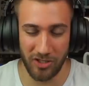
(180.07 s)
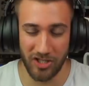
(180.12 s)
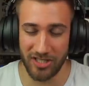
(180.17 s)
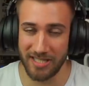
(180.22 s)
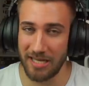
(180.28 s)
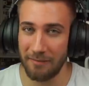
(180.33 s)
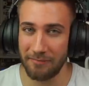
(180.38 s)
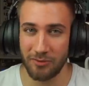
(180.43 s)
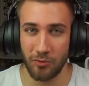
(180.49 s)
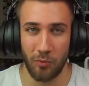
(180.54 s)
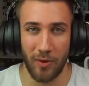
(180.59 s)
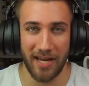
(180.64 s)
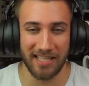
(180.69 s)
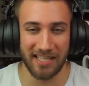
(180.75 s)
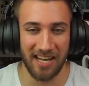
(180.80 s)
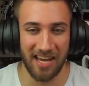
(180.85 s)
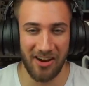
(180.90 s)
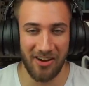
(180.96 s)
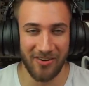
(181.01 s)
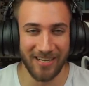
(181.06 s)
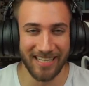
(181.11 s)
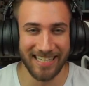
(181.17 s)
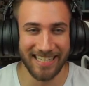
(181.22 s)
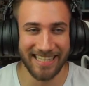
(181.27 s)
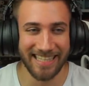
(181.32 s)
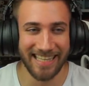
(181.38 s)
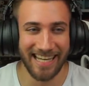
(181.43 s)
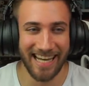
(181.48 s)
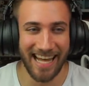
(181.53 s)
just have to wait now.
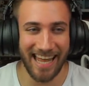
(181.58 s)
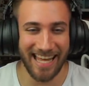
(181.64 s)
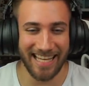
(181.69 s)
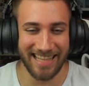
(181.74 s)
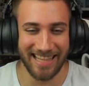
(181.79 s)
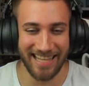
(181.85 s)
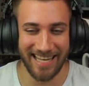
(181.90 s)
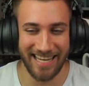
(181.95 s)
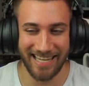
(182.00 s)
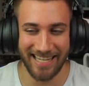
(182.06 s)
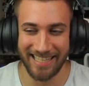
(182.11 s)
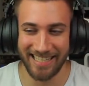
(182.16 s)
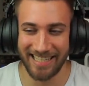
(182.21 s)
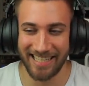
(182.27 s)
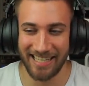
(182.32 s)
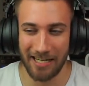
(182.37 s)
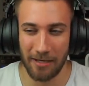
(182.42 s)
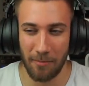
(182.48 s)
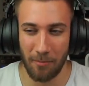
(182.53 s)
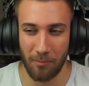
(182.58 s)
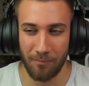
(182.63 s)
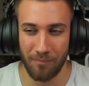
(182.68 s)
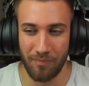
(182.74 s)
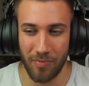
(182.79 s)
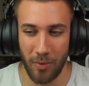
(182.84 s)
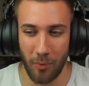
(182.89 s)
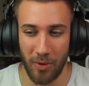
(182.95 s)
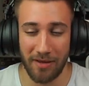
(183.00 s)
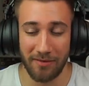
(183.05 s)
And then
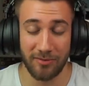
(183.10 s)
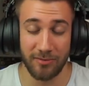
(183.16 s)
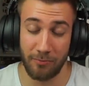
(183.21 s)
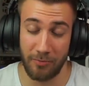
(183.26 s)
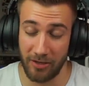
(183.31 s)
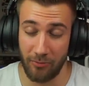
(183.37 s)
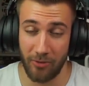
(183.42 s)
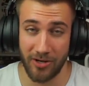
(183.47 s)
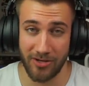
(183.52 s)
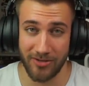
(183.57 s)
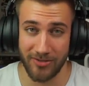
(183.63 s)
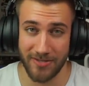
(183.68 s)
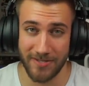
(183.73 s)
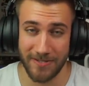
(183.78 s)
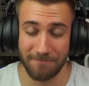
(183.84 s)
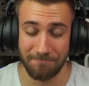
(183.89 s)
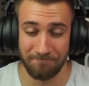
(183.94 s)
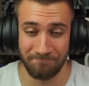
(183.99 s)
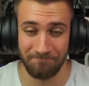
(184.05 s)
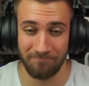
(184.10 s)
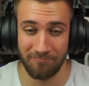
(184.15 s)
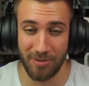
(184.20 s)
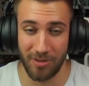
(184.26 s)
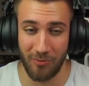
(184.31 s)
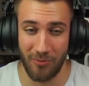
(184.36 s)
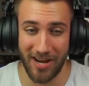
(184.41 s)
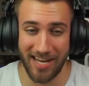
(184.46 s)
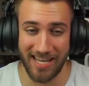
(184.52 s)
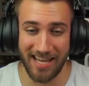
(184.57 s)
we have to break records. Be
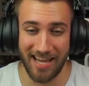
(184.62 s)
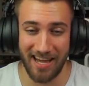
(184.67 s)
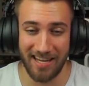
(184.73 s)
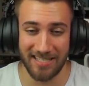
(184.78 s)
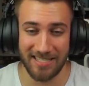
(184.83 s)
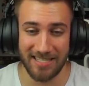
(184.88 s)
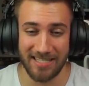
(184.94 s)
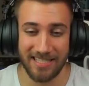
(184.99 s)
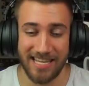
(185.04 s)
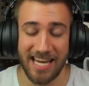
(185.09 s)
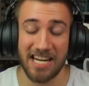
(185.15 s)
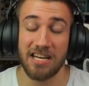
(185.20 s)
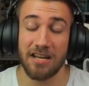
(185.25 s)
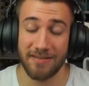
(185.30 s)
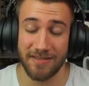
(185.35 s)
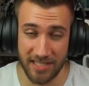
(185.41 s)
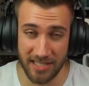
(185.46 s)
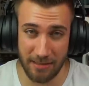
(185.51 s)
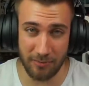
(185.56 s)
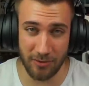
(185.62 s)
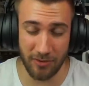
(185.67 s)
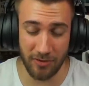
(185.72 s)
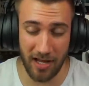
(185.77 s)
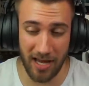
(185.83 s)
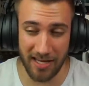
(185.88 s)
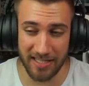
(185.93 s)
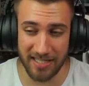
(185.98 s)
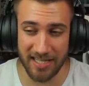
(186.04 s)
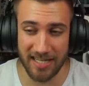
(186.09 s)
ready, guys. Get enough sleep
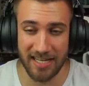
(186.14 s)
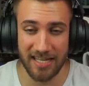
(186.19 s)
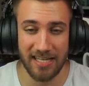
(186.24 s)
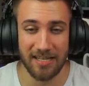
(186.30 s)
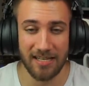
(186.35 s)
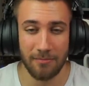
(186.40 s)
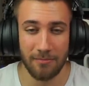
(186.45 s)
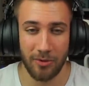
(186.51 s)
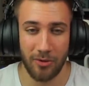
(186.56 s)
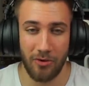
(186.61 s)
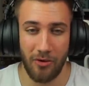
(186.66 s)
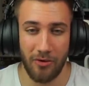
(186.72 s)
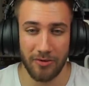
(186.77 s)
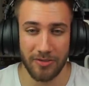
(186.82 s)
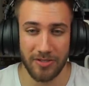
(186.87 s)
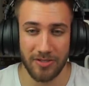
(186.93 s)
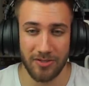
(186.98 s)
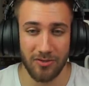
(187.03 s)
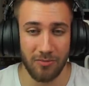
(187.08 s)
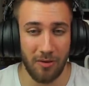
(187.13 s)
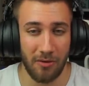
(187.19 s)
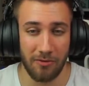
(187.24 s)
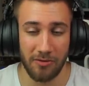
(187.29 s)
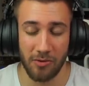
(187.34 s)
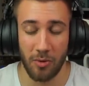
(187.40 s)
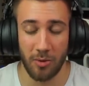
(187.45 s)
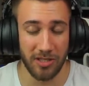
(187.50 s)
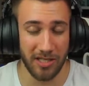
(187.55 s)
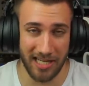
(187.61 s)
tonight. Because tomorrow
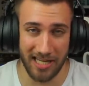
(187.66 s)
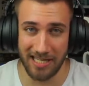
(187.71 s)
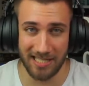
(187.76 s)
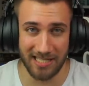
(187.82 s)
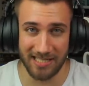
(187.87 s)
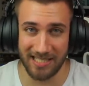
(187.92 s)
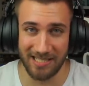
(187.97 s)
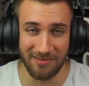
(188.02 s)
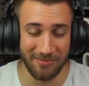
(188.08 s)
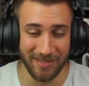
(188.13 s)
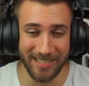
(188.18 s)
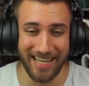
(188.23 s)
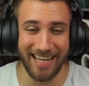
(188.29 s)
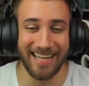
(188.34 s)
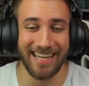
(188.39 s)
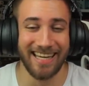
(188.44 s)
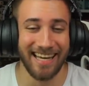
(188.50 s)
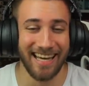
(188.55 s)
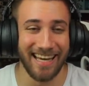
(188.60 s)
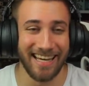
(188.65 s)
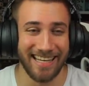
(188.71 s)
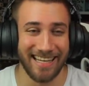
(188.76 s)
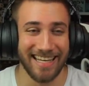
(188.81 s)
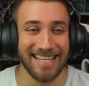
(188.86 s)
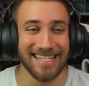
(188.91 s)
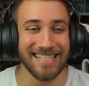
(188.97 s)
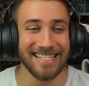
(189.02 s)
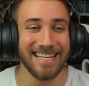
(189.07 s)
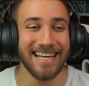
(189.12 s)
you won't get any sleep, I
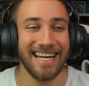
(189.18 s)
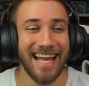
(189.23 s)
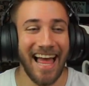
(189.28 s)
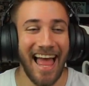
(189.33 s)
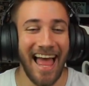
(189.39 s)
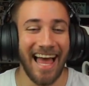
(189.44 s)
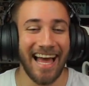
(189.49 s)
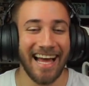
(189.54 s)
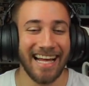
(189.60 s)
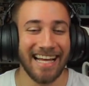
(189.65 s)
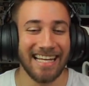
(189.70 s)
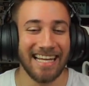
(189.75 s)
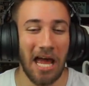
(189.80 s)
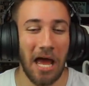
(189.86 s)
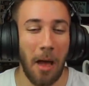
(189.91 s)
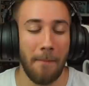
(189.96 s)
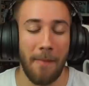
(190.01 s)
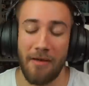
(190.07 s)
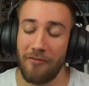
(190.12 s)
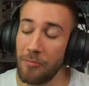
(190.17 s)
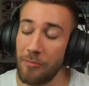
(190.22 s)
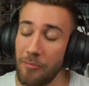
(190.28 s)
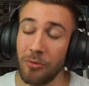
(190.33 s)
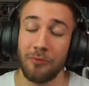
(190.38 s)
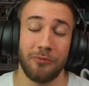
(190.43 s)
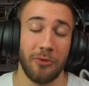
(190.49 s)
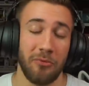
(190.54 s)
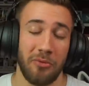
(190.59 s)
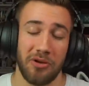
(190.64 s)
guess. And have a
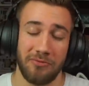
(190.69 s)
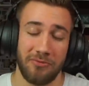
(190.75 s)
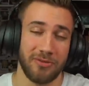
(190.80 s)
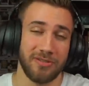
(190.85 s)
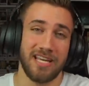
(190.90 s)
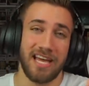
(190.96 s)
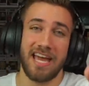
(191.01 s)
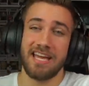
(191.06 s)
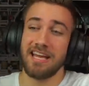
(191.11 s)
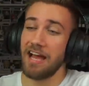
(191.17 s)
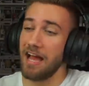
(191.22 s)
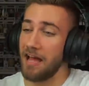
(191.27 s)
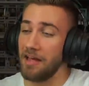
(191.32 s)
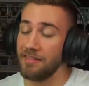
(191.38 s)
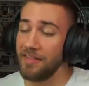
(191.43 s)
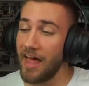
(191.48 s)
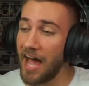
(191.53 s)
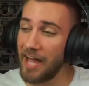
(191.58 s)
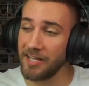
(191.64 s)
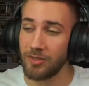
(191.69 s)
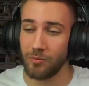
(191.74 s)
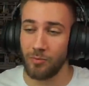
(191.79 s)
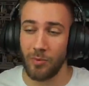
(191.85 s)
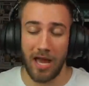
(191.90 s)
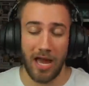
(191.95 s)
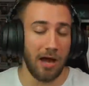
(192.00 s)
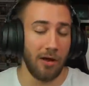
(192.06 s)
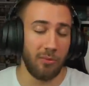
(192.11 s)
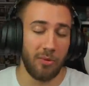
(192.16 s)
beautiful, wonderful day and night,
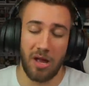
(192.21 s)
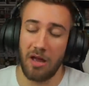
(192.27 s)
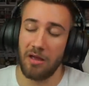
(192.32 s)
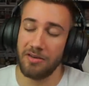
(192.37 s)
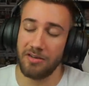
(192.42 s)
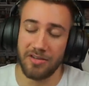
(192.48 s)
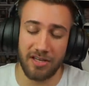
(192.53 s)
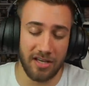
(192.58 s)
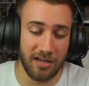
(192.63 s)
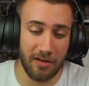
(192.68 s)
wherever and